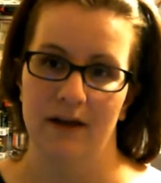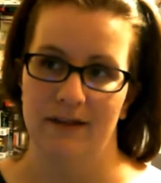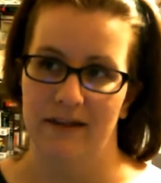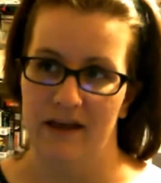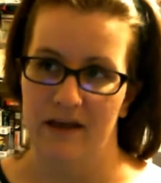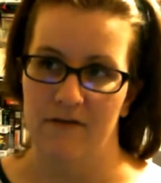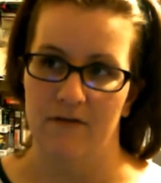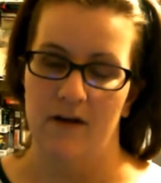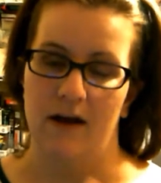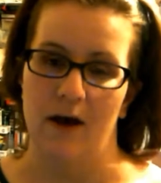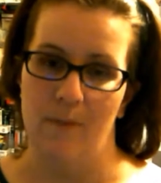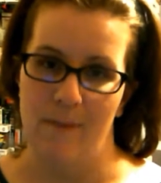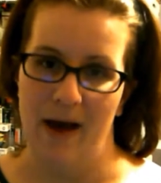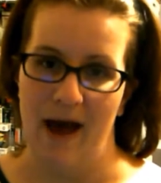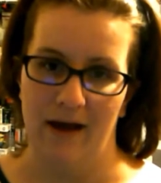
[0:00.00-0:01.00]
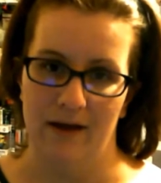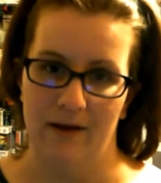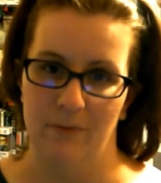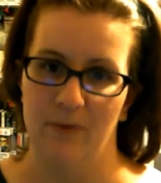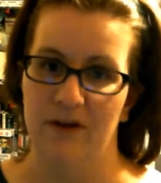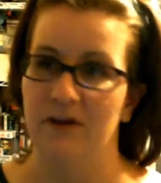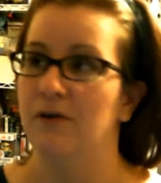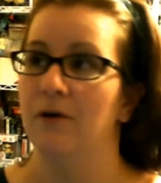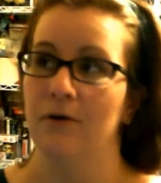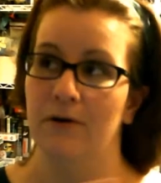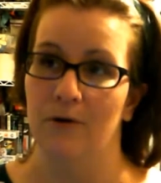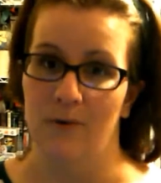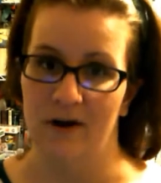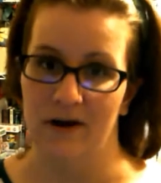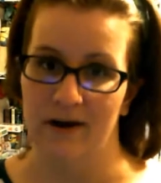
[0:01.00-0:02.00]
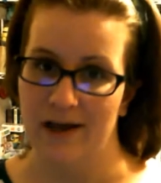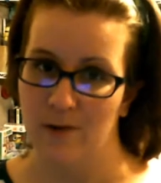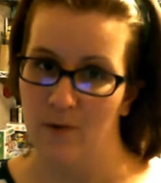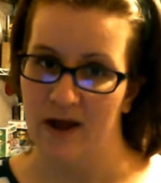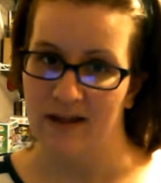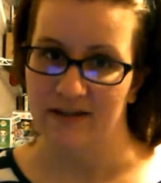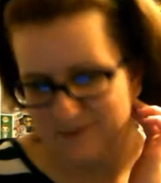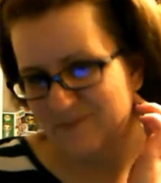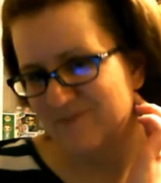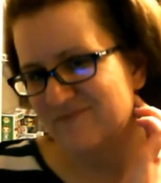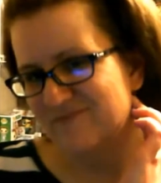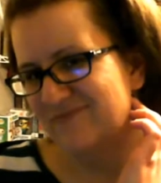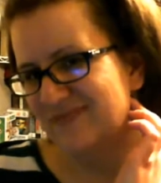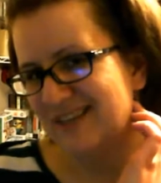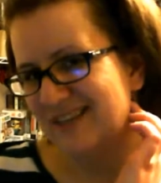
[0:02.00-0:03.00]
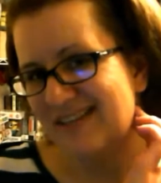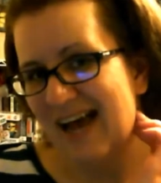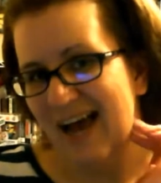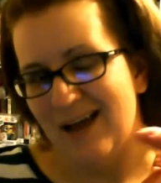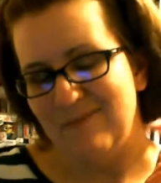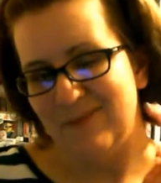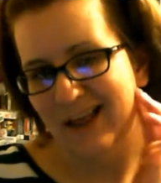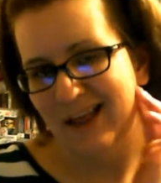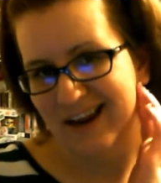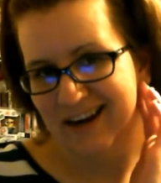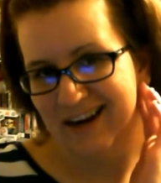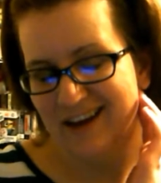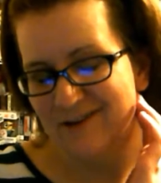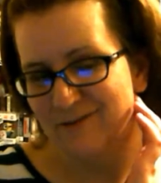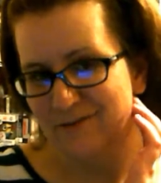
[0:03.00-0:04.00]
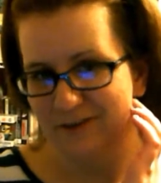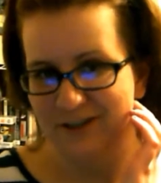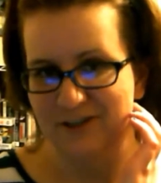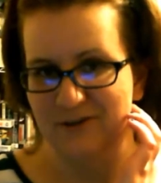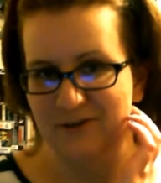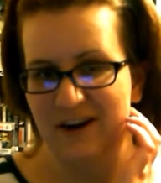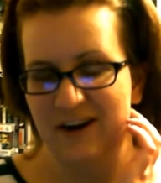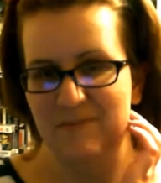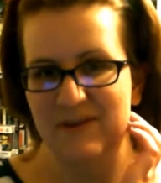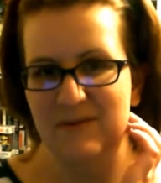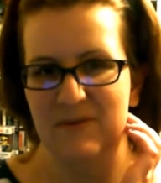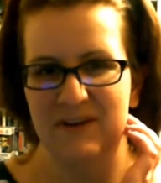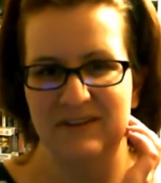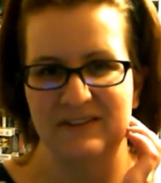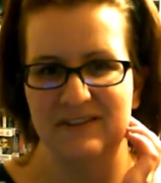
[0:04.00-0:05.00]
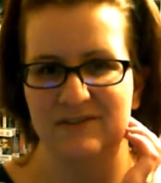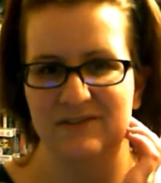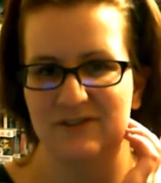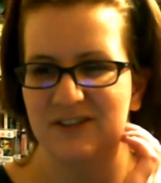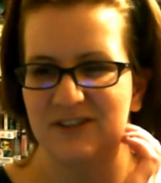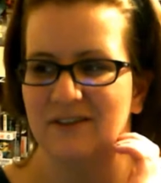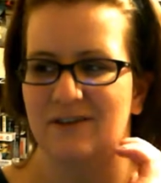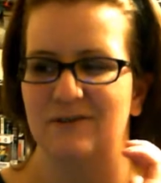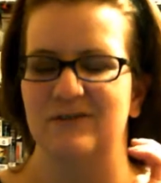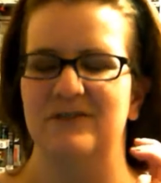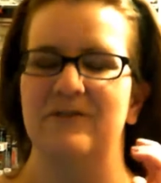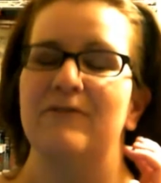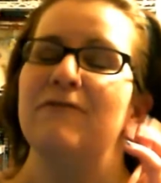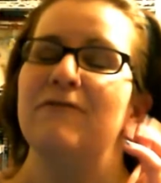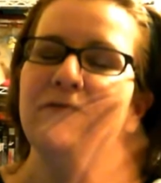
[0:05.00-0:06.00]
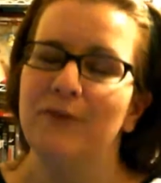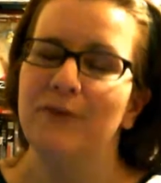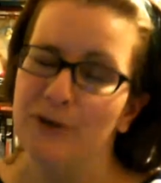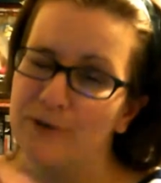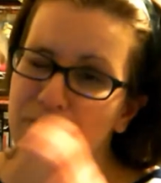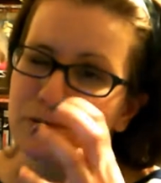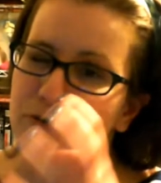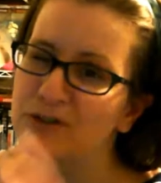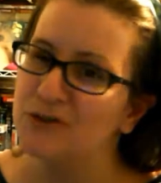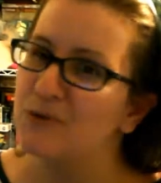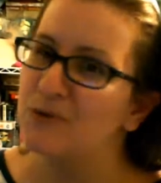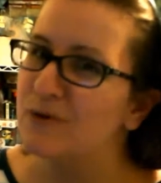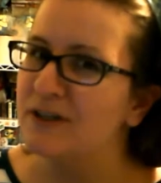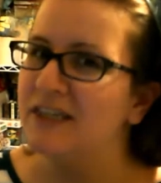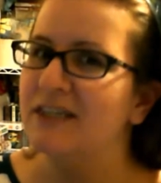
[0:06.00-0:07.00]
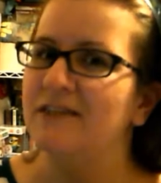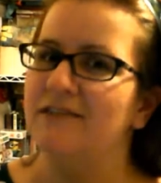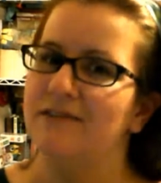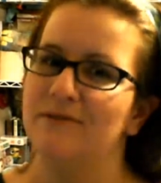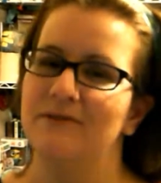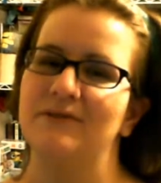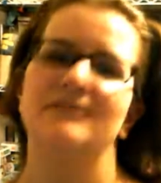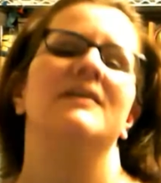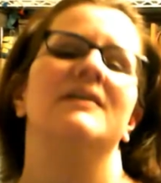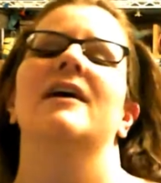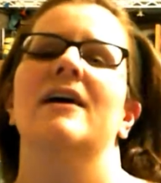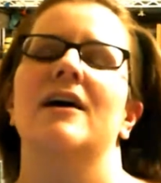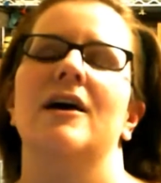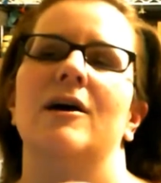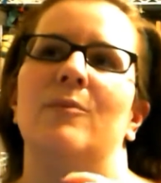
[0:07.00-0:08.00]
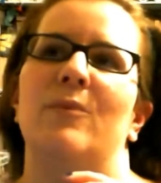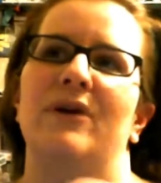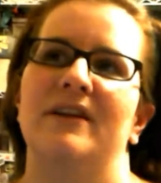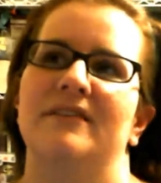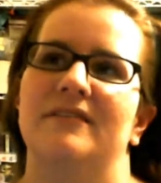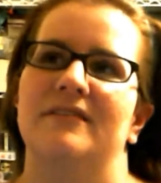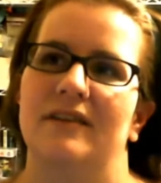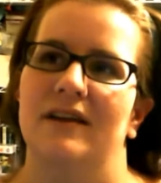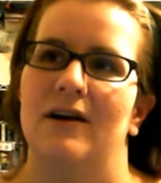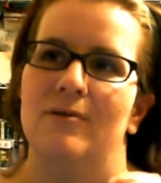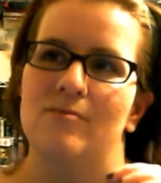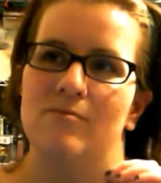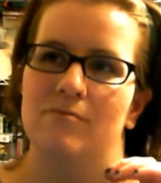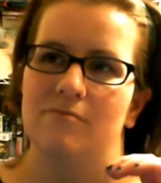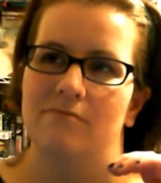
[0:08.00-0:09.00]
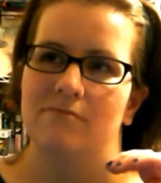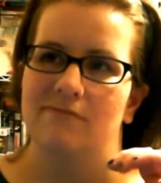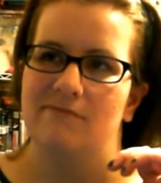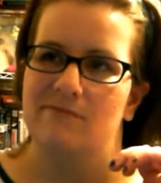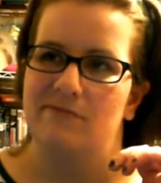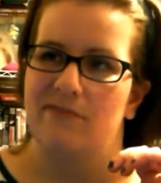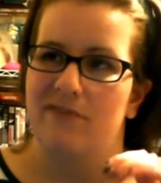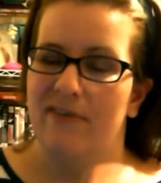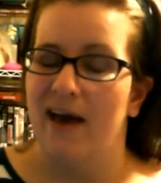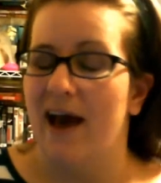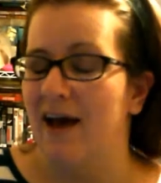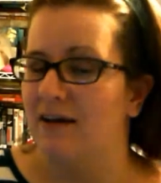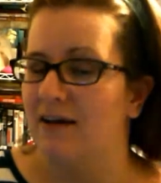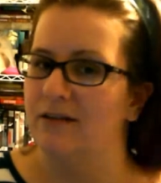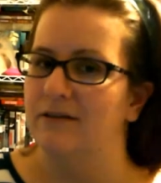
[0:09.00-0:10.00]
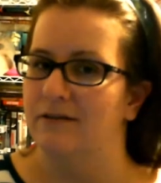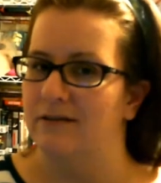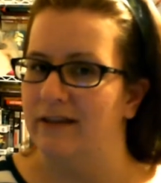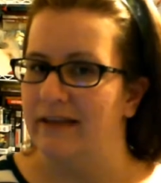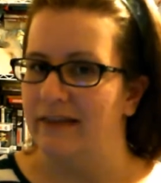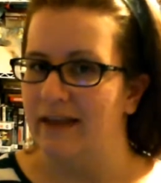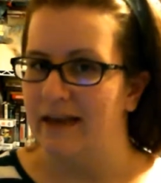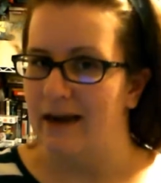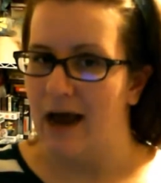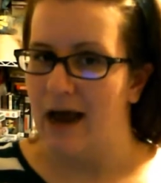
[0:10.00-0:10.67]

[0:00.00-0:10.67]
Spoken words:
leave and come back, but you don't know where he went. The timeline kind of frustrated me because there's a few story clues, but it's not that clearly laid